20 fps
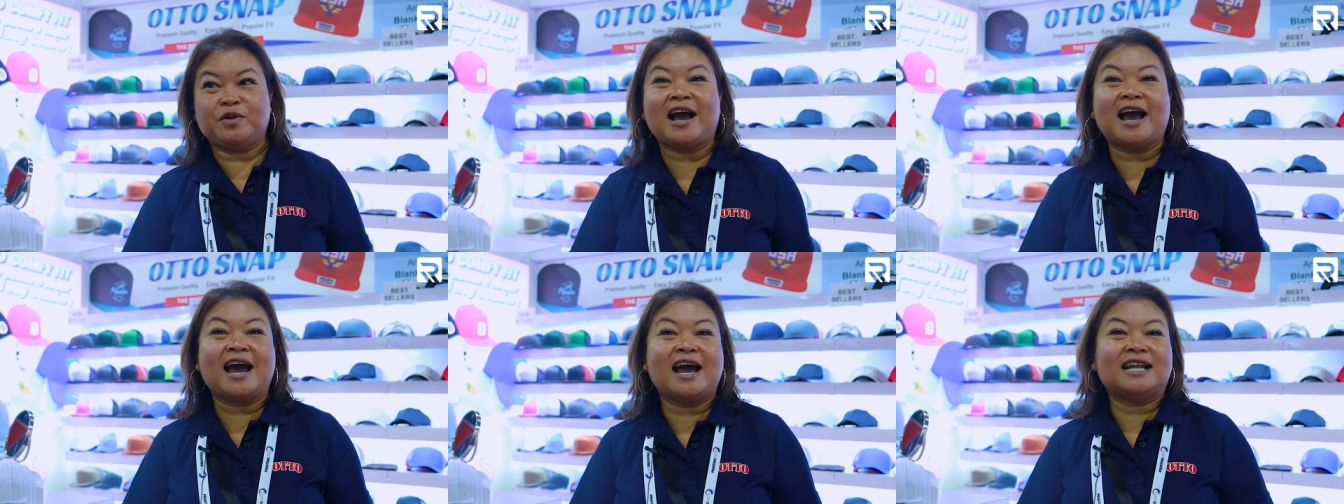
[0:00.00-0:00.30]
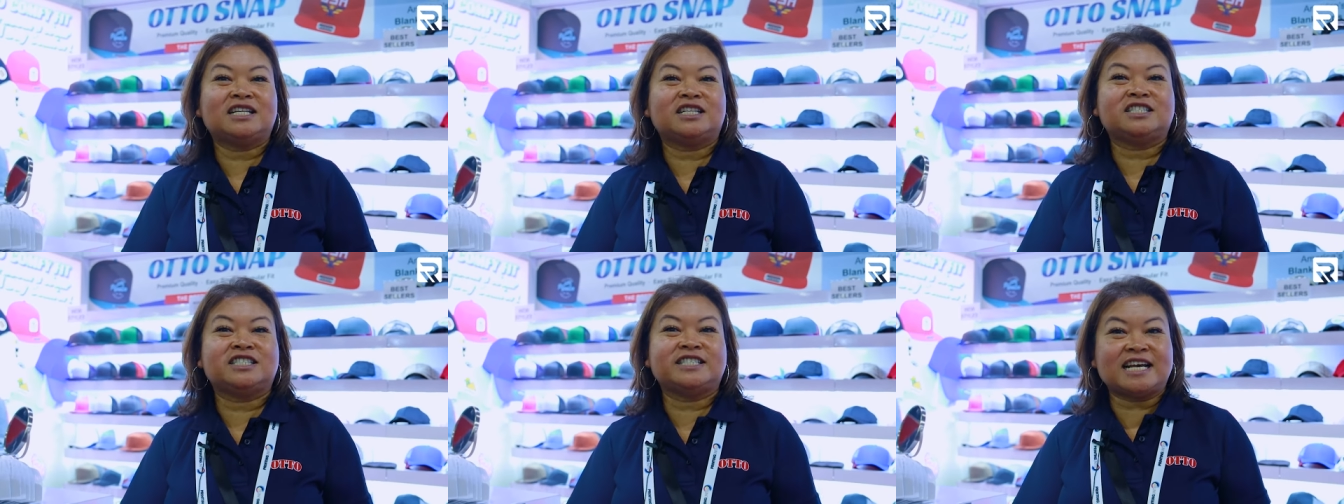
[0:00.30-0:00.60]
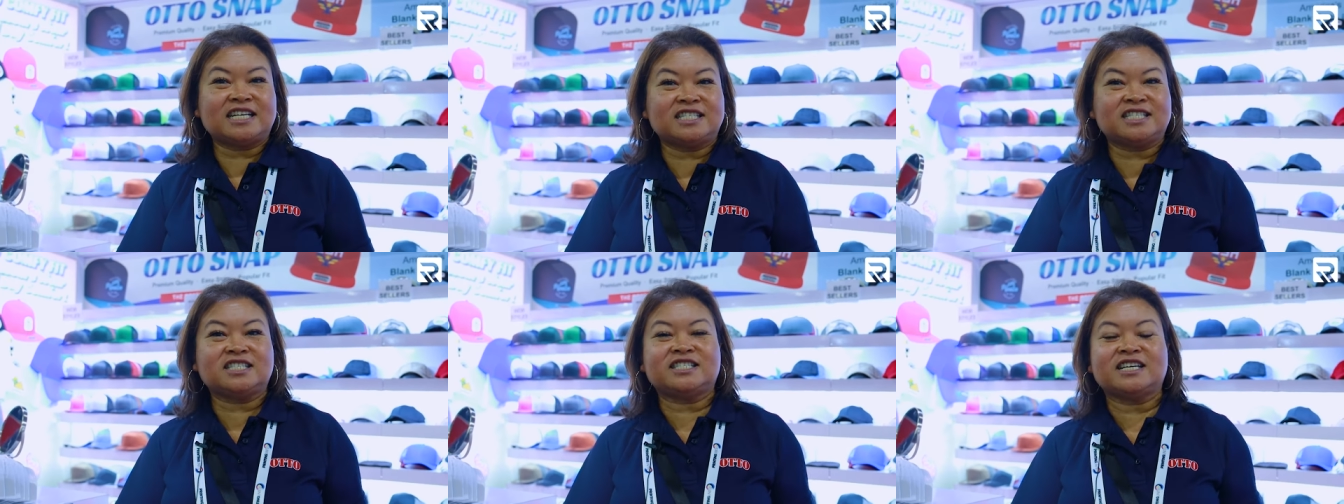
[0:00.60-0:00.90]
We got
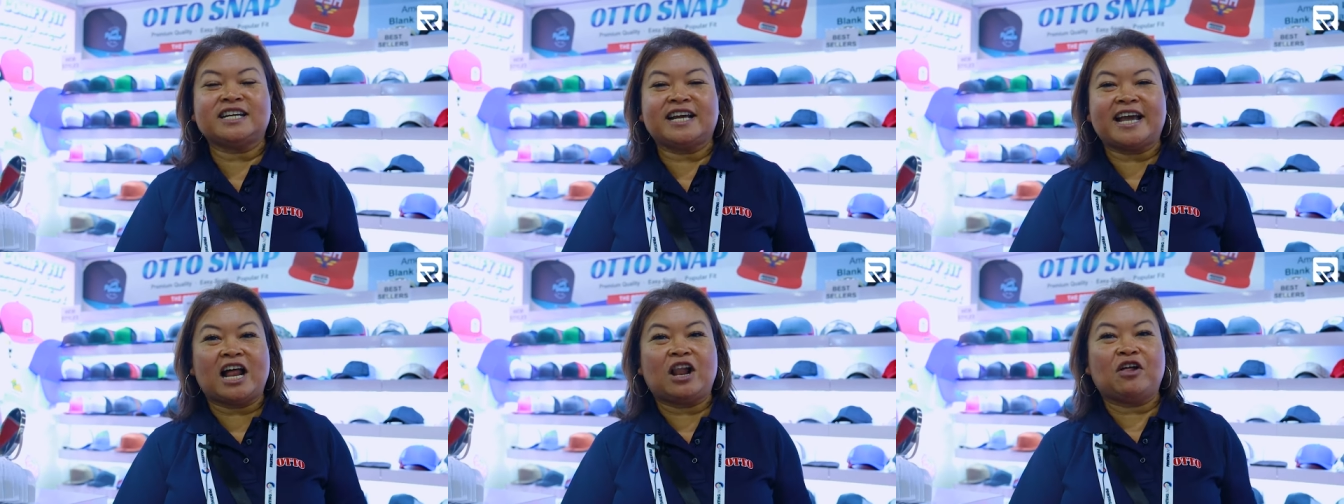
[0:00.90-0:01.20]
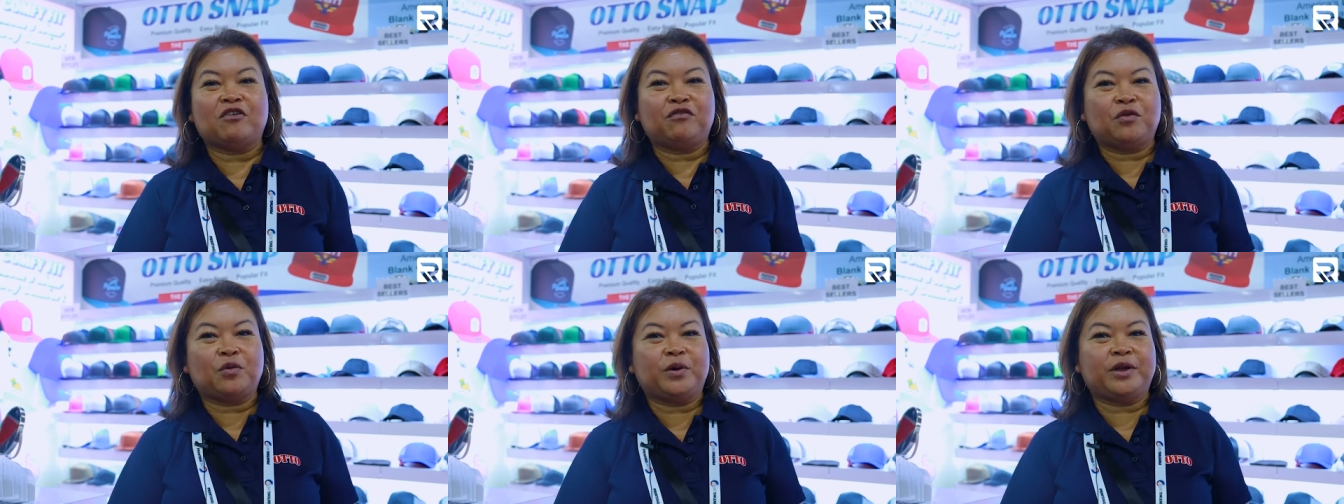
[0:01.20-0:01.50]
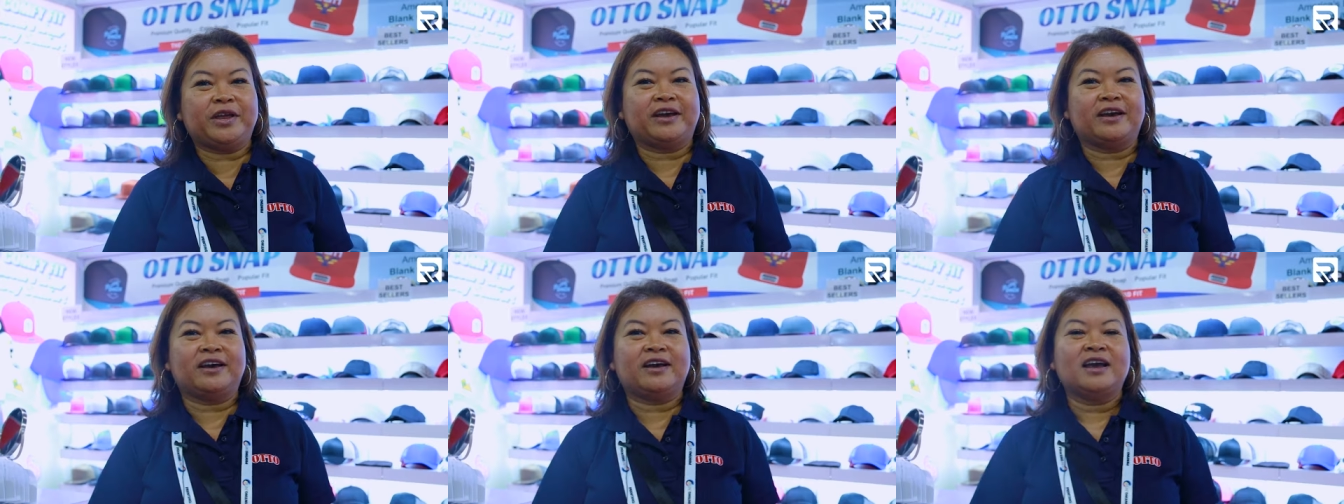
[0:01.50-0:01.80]
Texas and
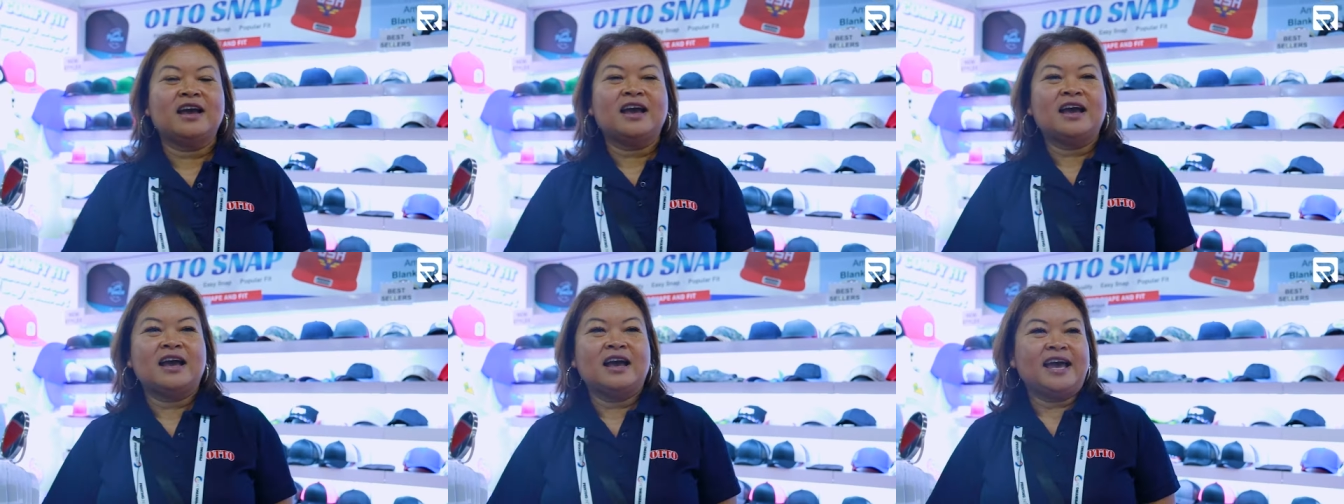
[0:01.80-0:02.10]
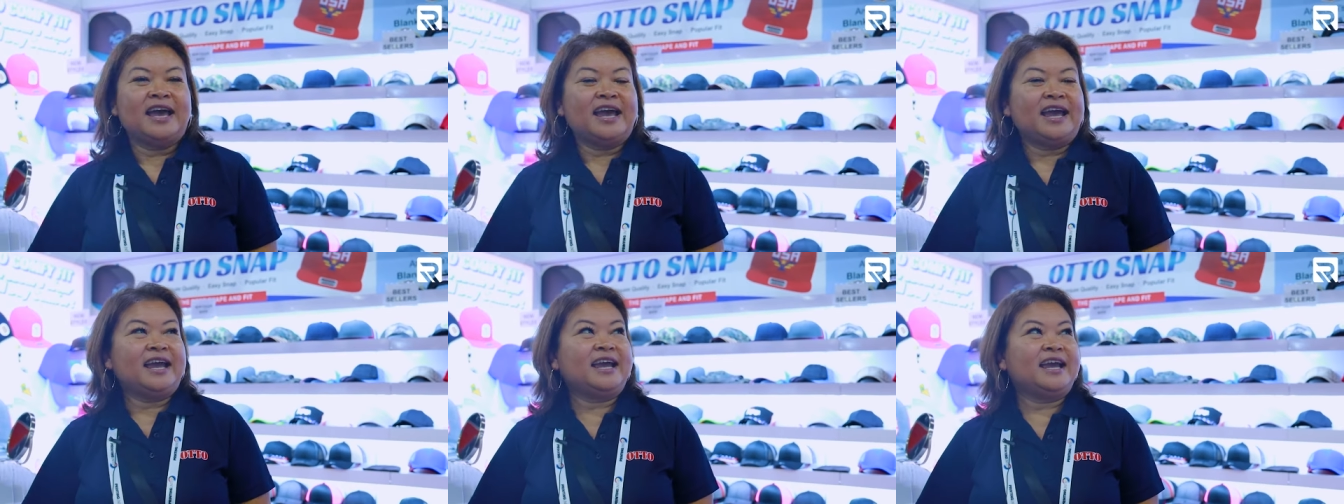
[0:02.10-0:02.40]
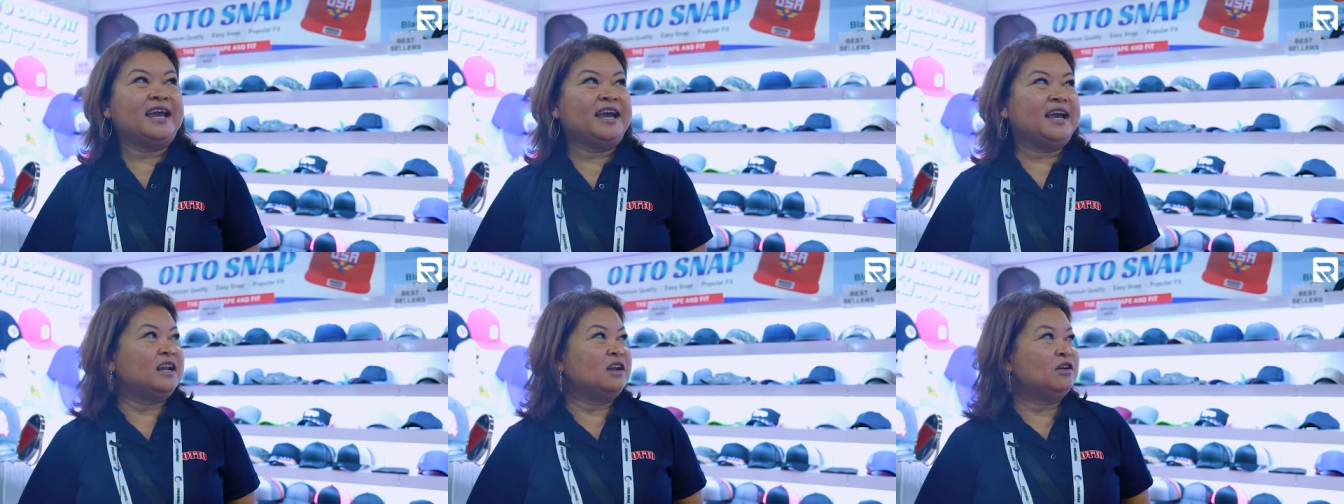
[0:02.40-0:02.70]
California,
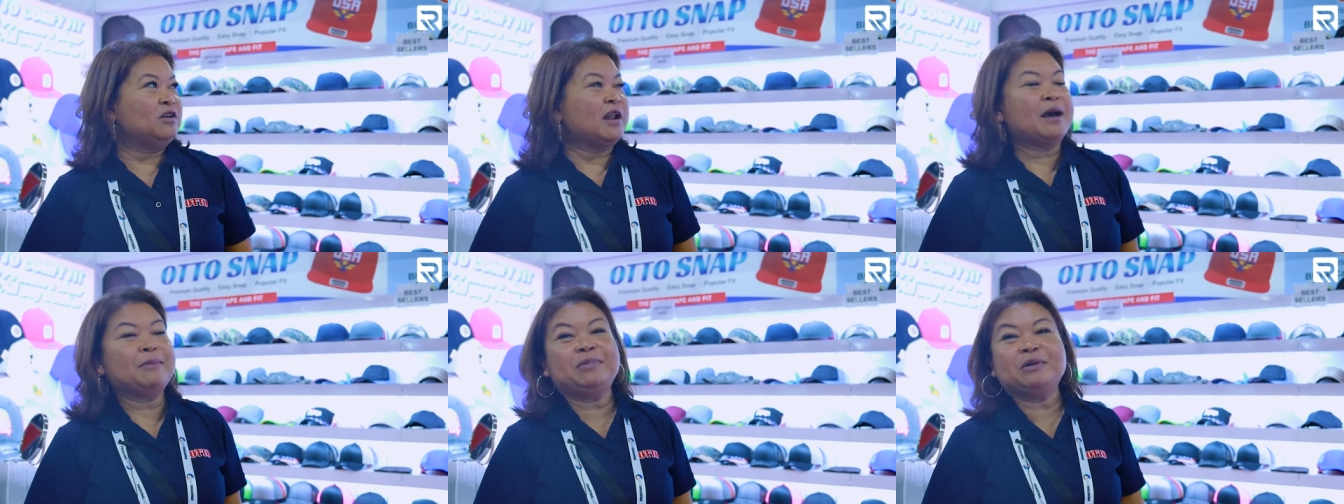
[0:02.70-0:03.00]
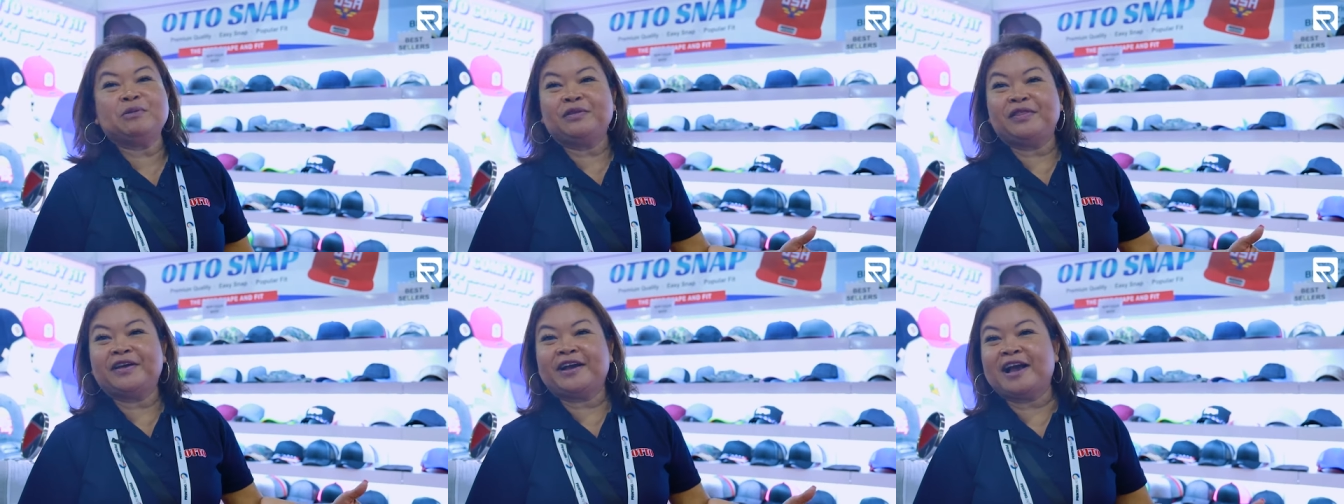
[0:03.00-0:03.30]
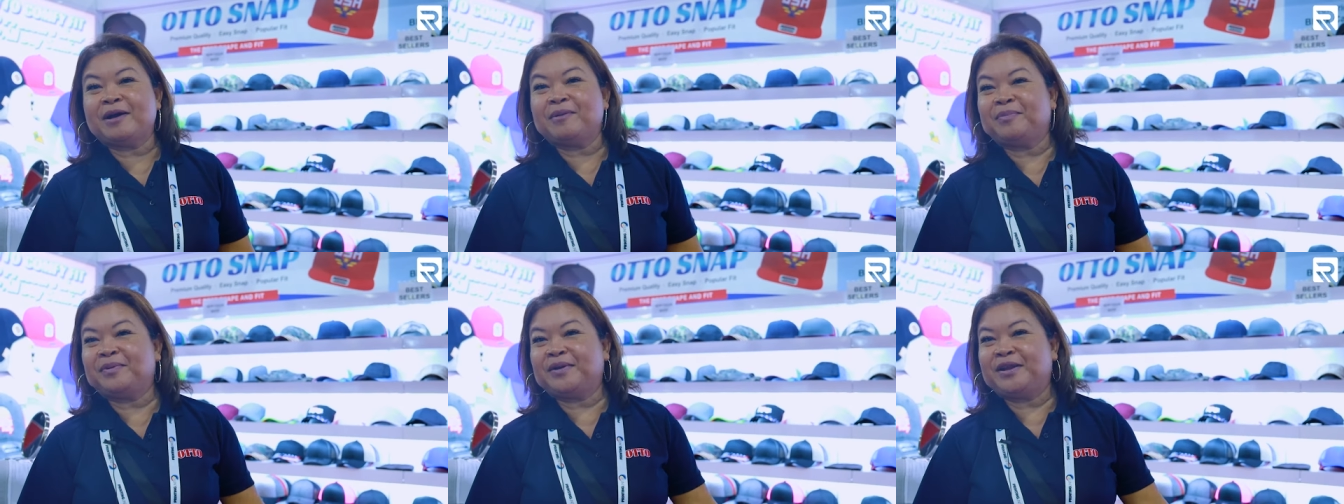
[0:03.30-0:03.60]
and I've been with the
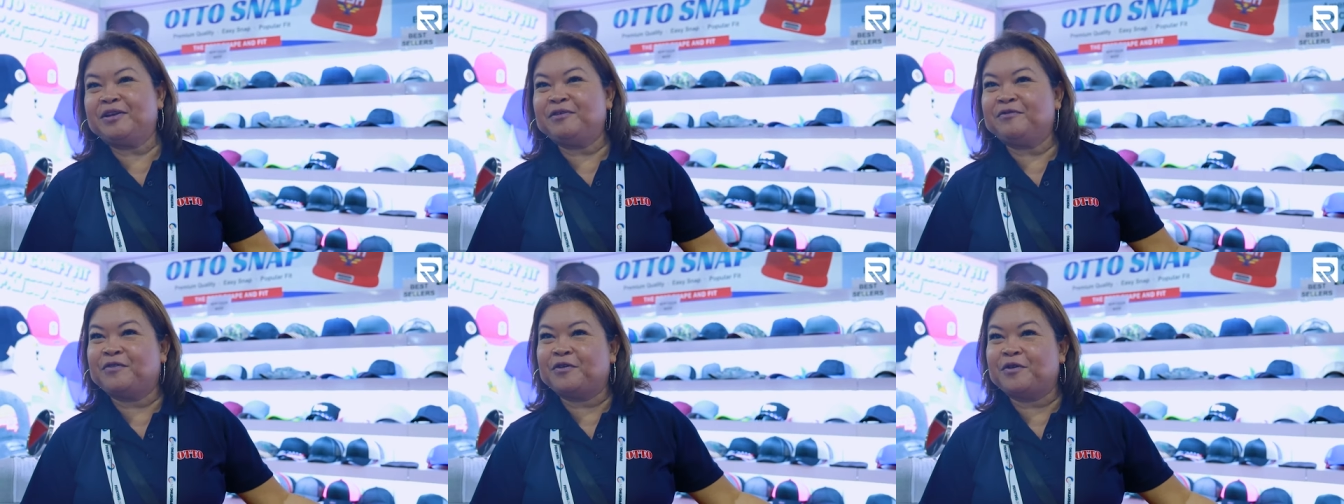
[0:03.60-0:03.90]
company